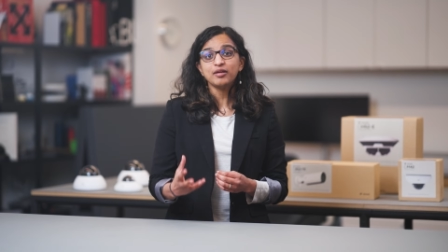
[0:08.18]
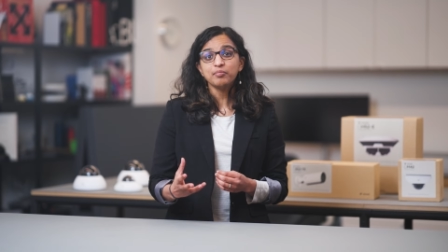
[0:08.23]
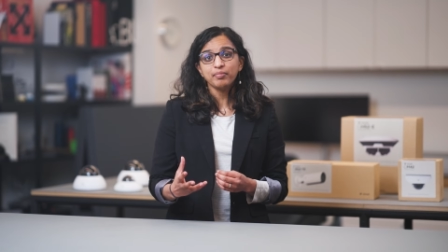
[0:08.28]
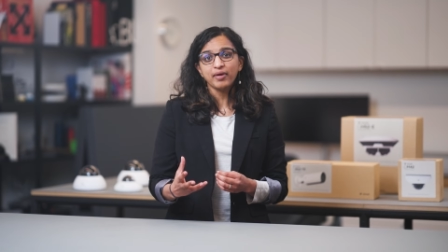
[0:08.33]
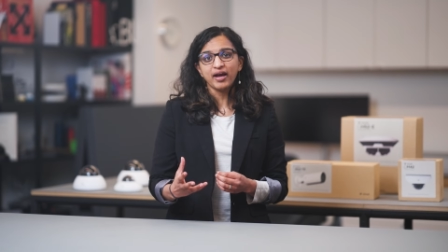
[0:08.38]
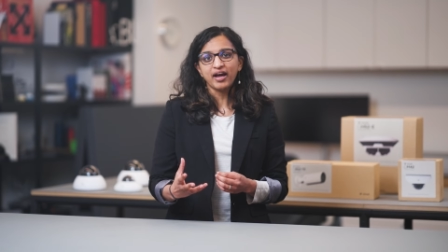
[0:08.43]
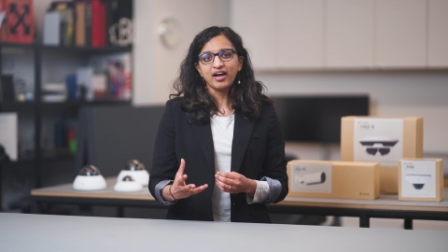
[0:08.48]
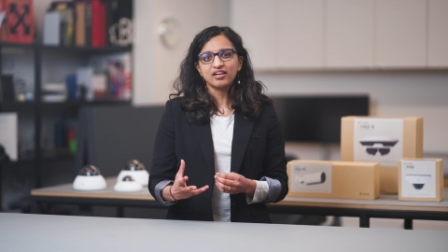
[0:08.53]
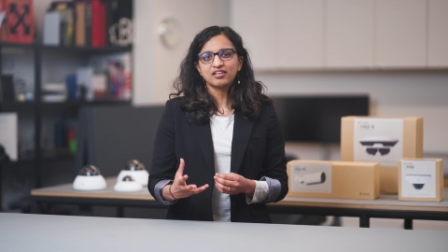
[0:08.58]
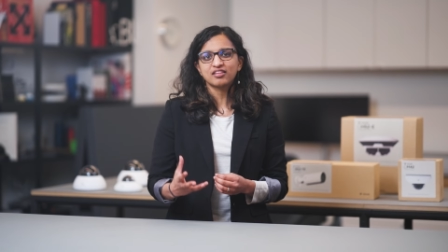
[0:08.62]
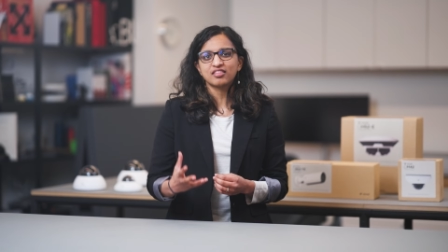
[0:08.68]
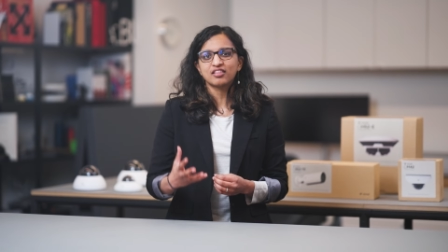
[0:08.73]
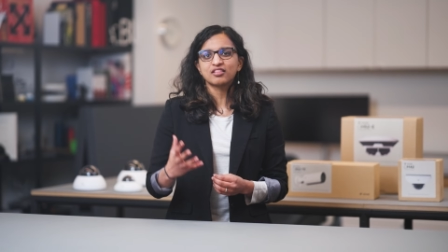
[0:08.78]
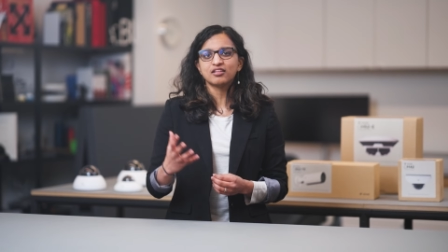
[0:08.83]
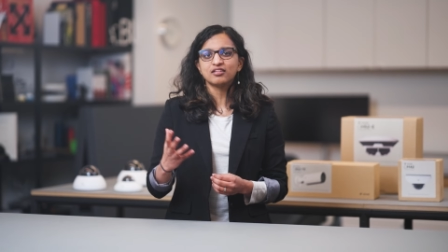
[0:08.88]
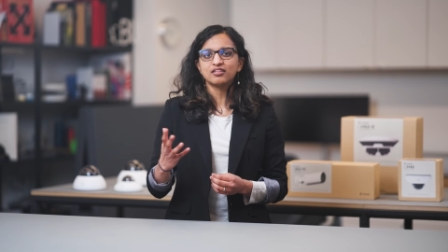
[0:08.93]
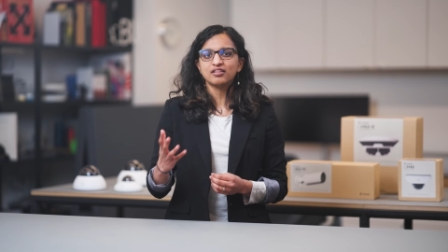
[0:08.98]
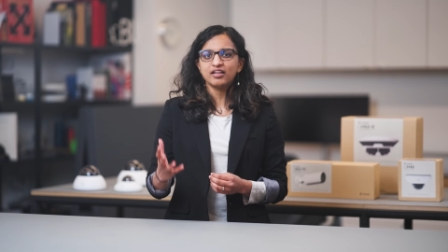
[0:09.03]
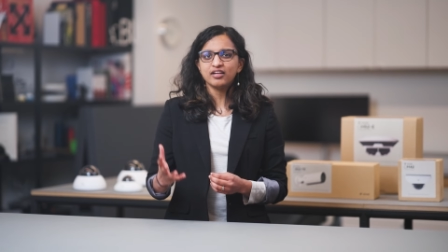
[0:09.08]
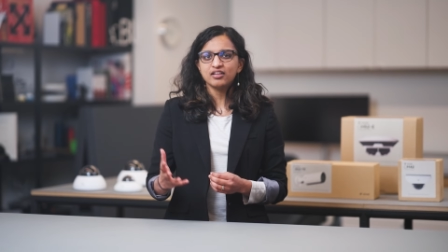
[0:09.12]
impact that
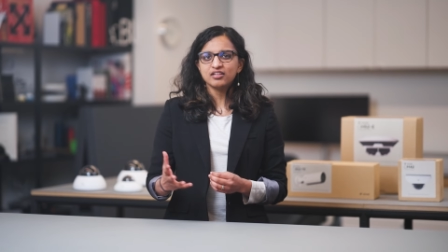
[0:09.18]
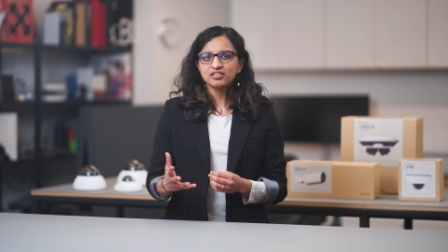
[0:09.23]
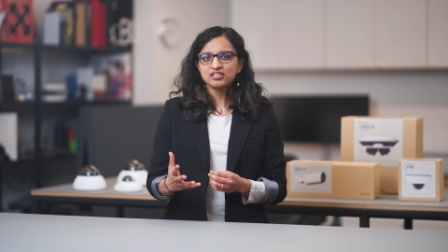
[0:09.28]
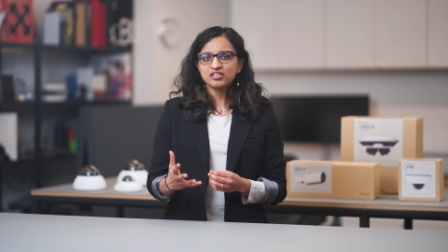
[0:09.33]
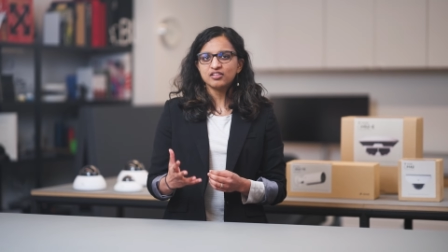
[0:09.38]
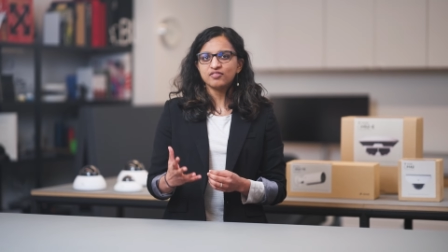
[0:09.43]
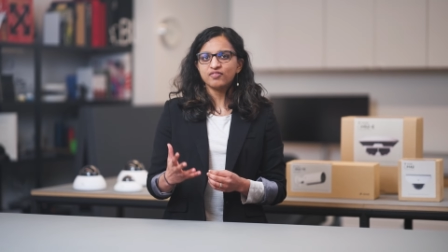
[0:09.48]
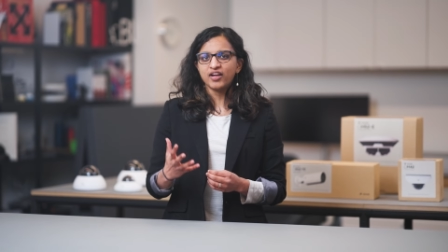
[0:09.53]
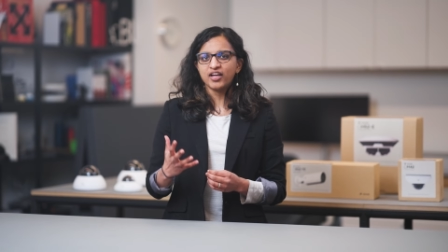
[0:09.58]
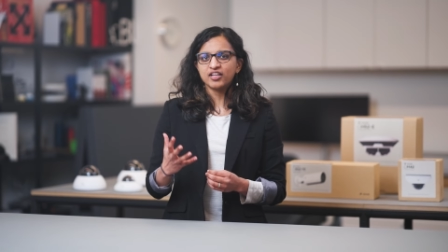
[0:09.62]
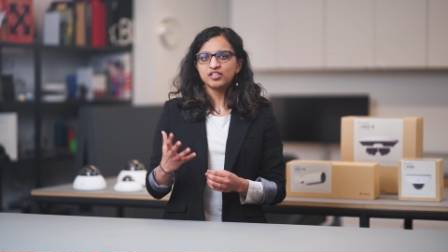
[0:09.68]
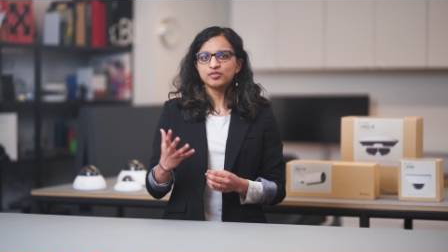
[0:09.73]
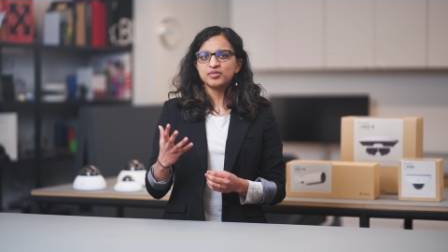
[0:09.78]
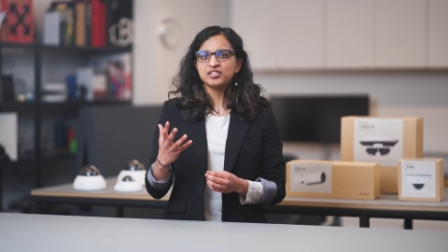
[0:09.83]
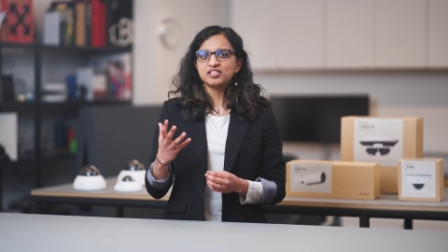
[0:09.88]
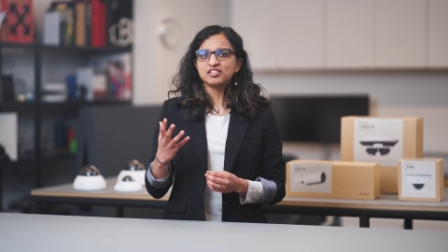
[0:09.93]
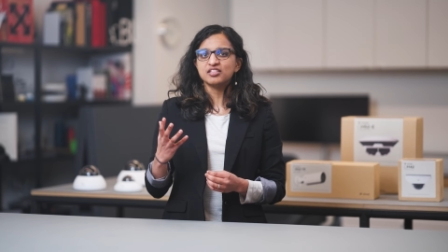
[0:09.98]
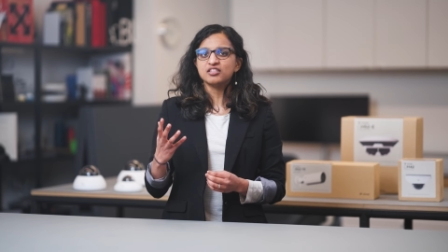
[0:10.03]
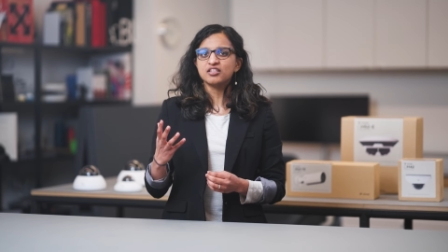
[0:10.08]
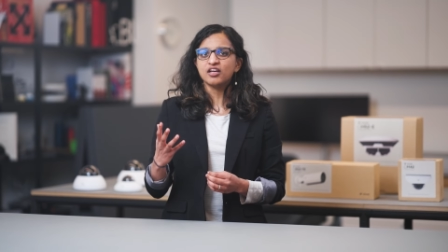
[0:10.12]
the latest
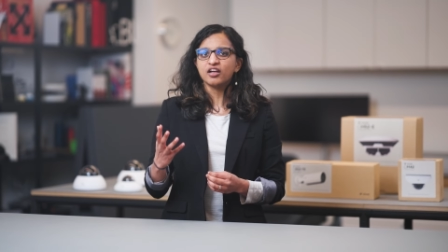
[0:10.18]
advancements in